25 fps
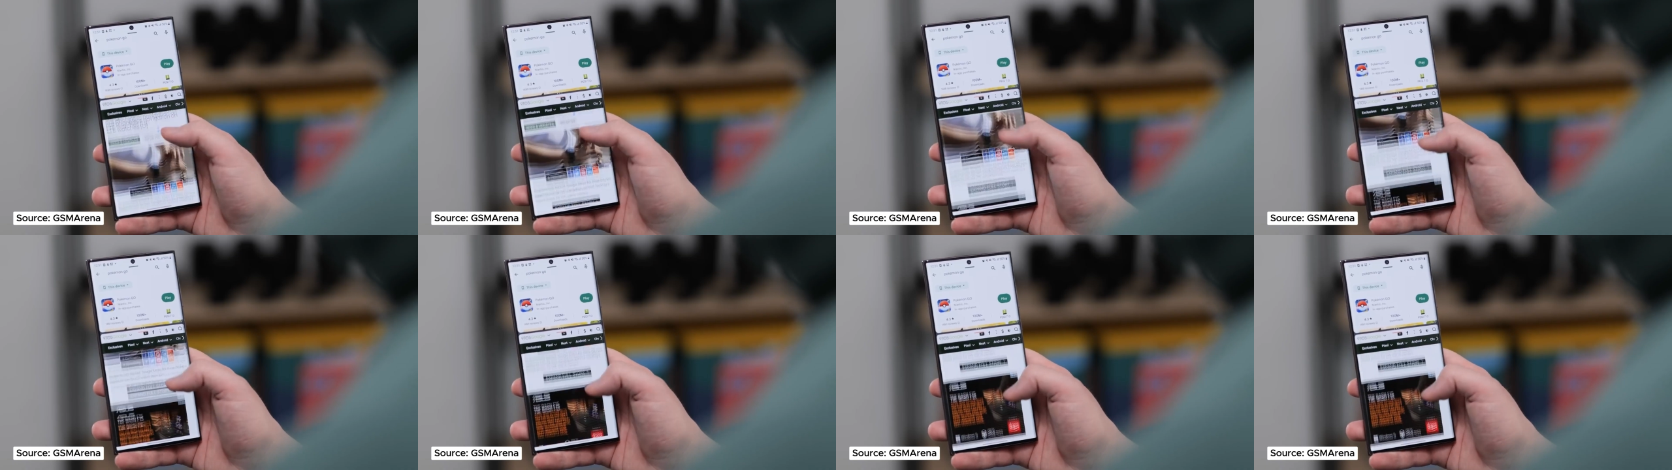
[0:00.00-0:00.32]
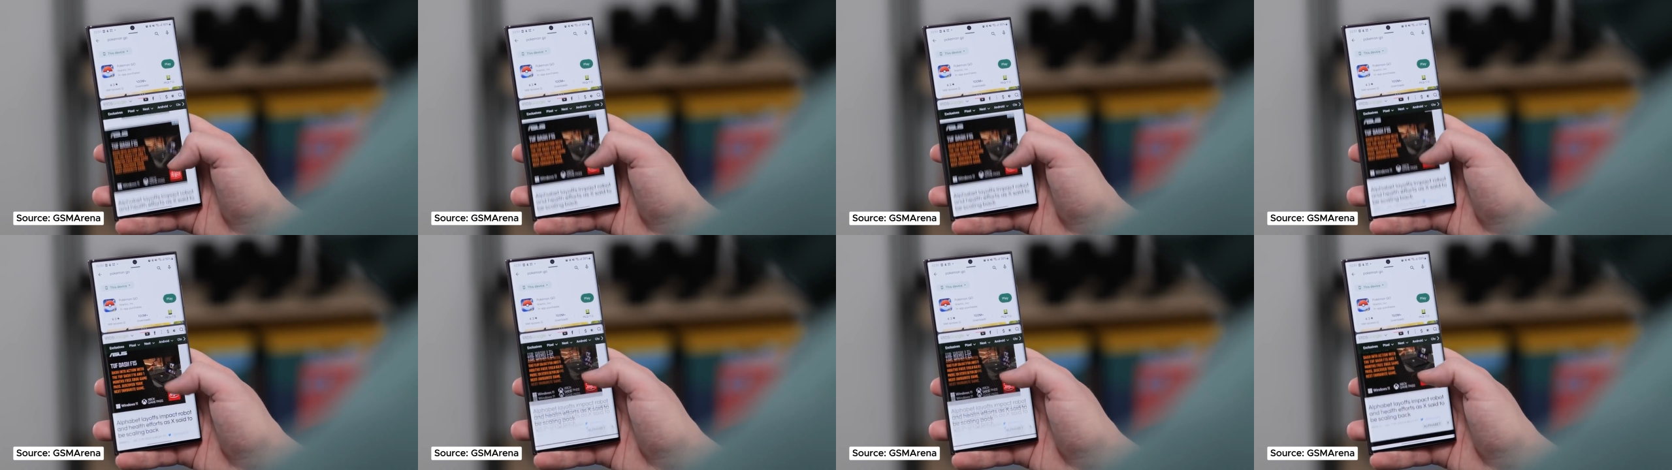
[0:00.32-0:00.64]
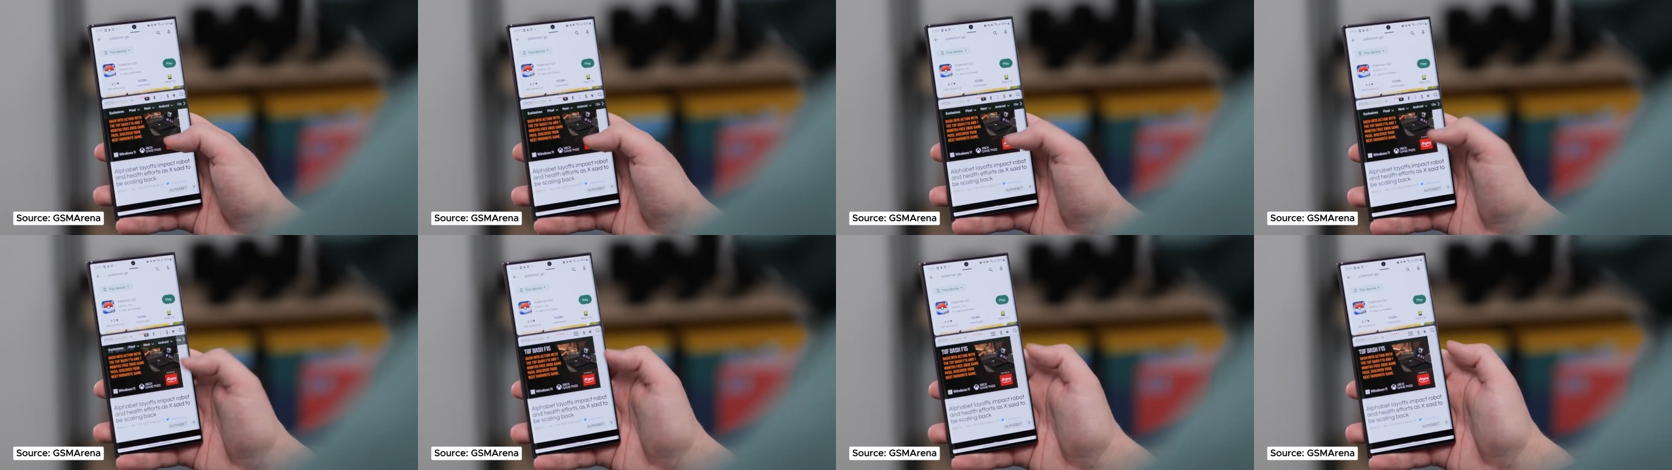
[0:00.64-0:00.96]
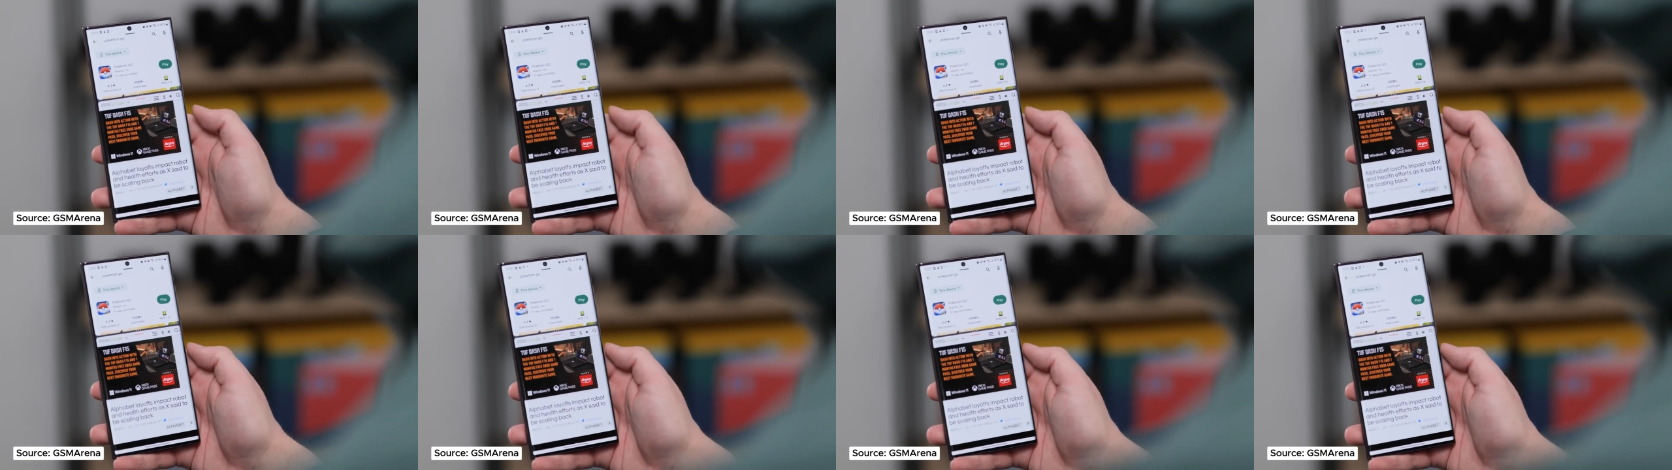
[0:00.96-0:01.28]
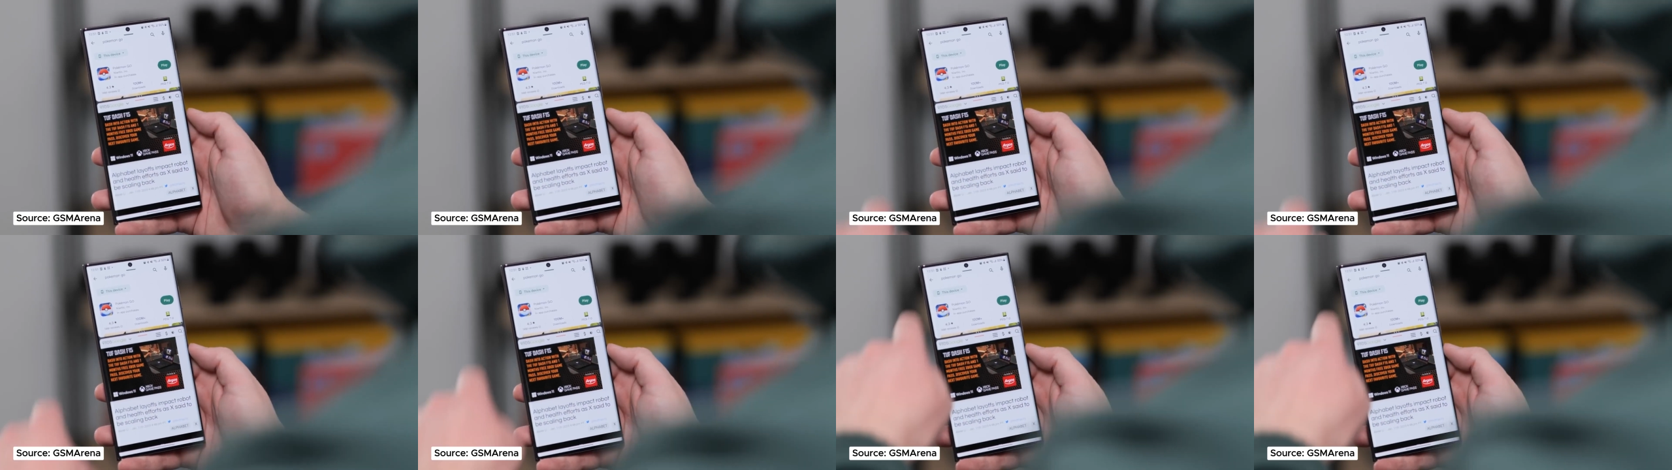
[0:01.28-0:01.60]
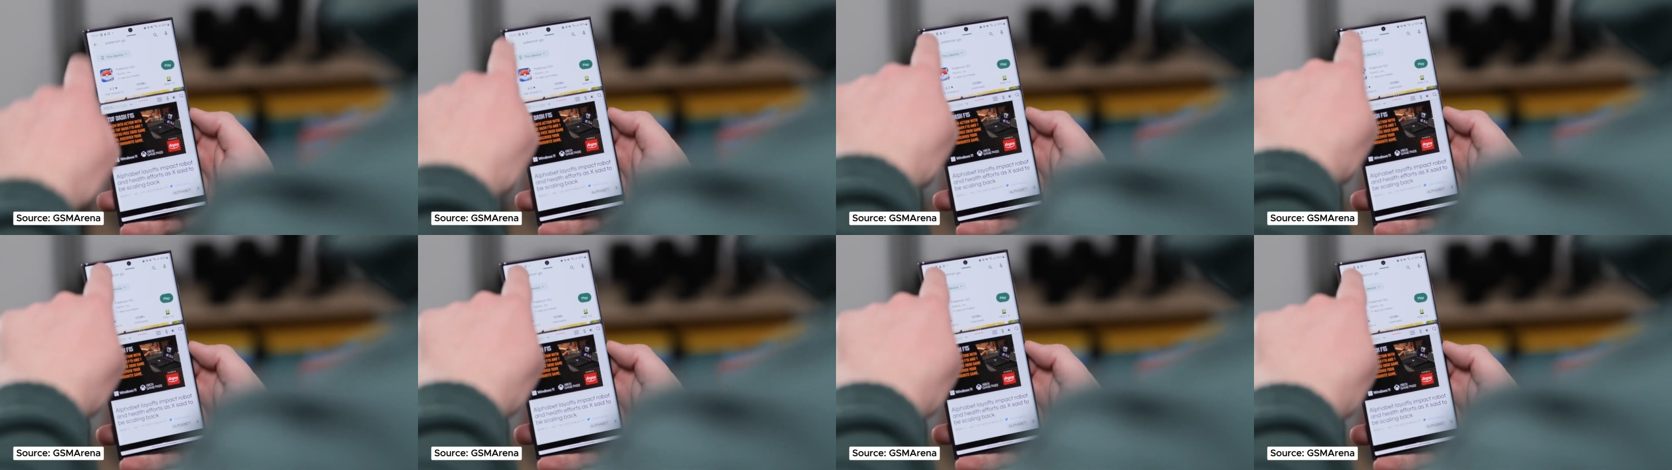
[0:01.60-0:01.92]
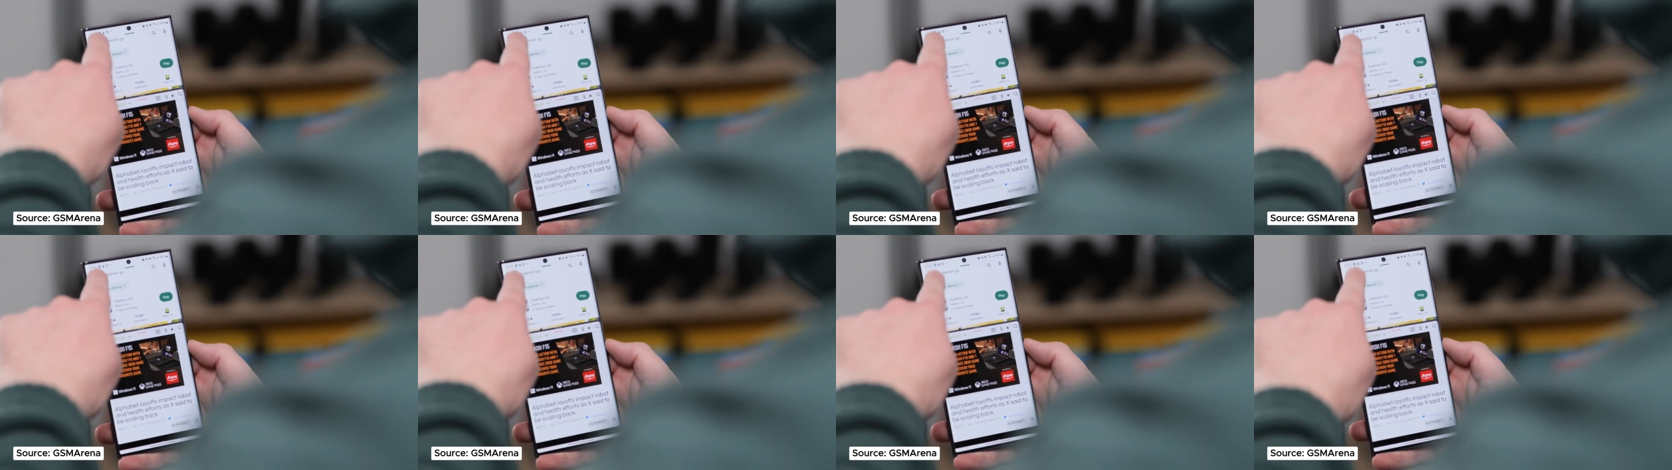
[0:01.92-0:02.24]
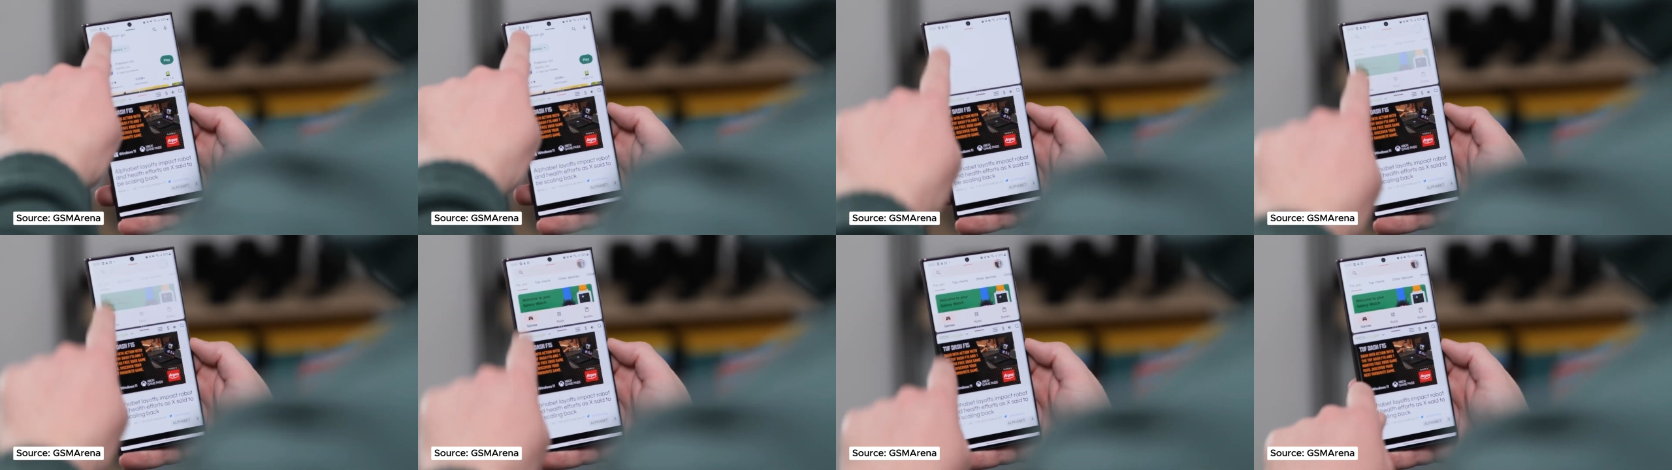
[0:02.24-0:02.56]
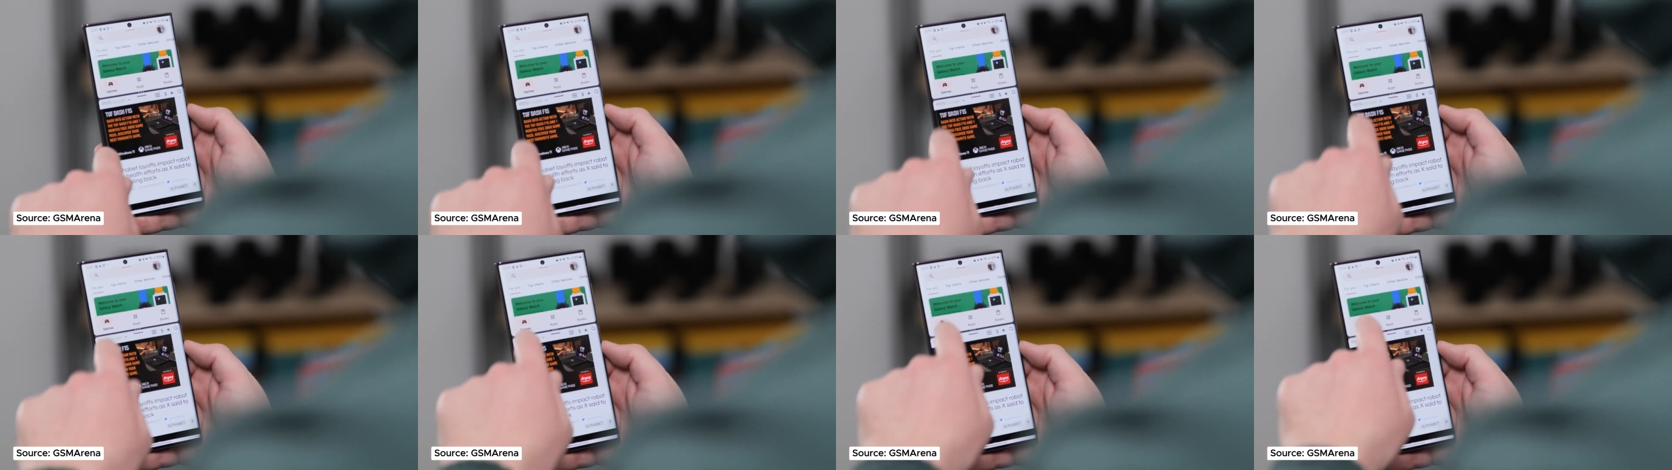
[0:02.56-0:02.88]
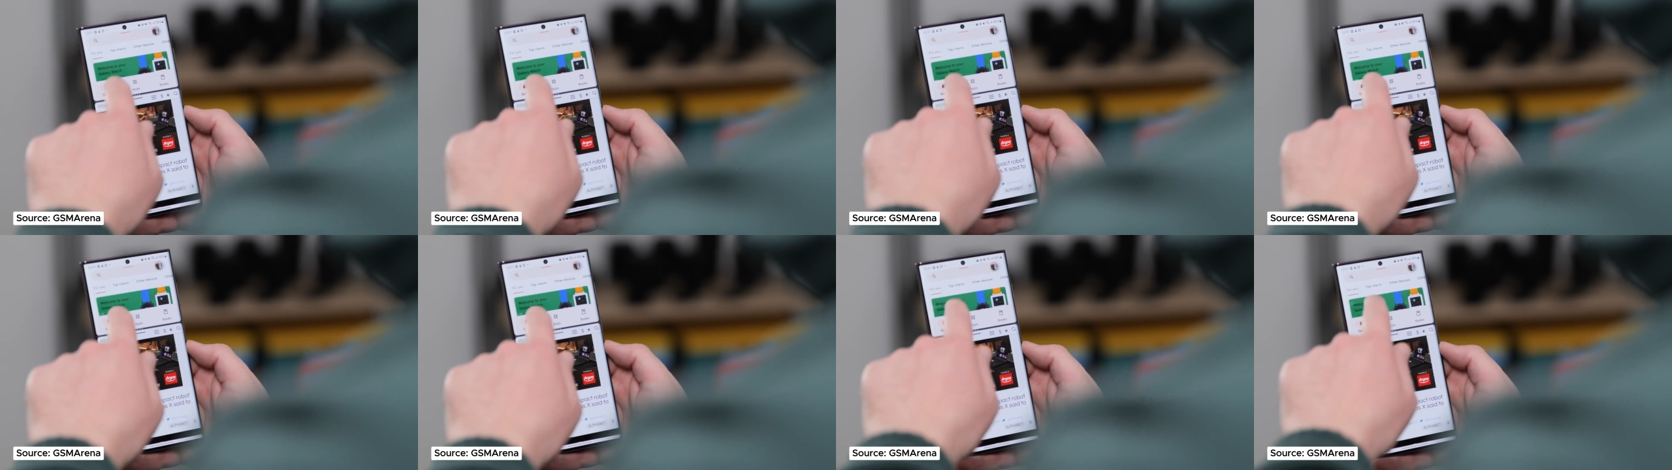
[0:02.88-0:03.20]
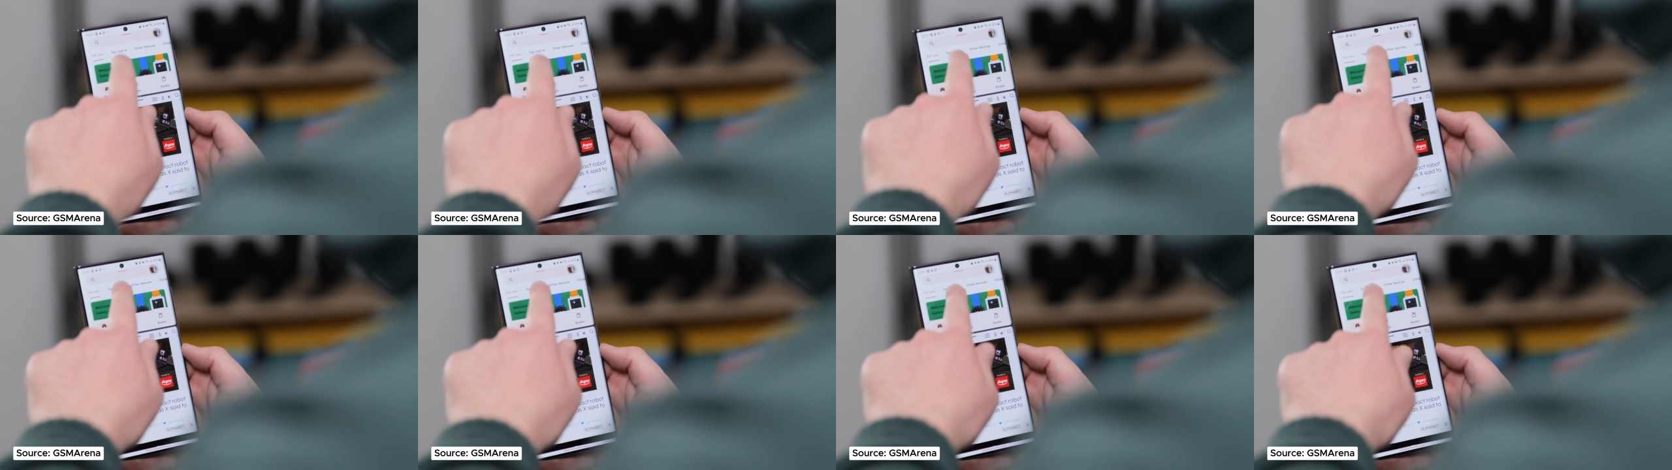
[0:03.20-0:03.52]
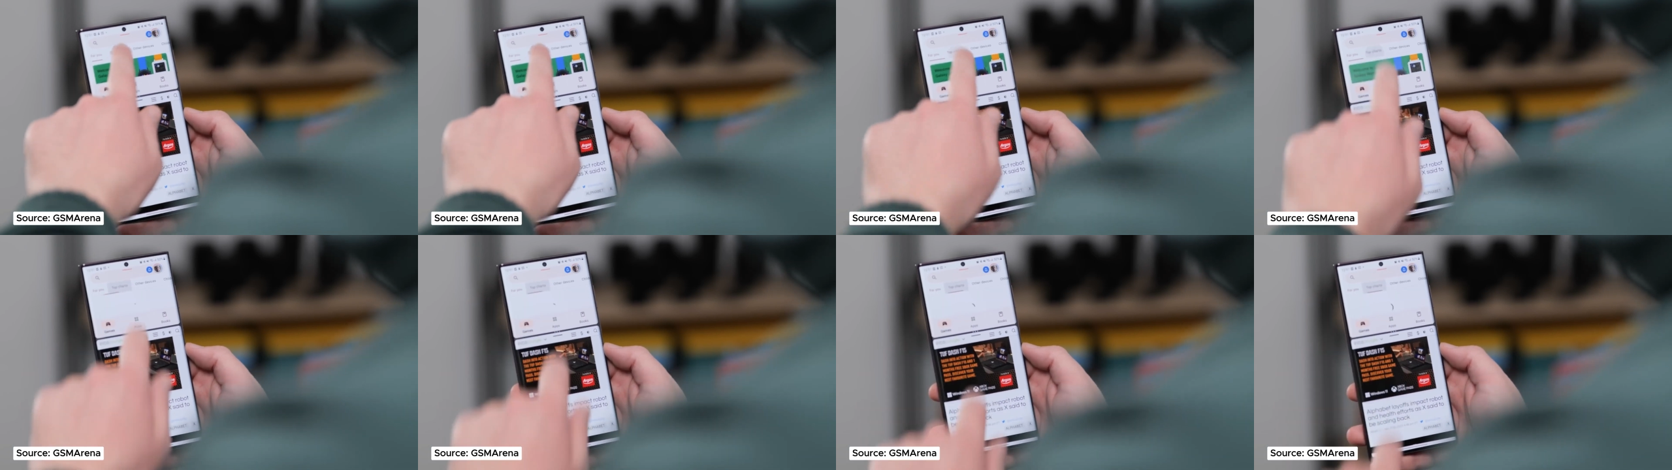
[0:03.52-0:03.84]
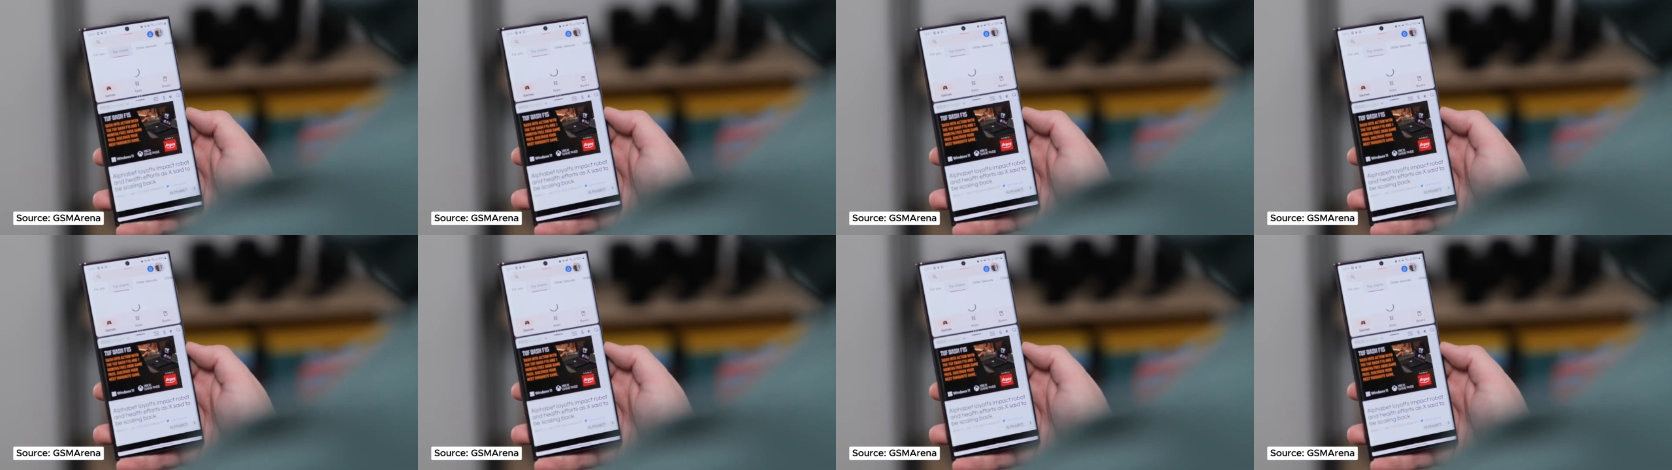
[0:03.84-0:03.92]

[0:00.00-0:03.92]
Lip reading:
No face is visible, so there are no lips to read.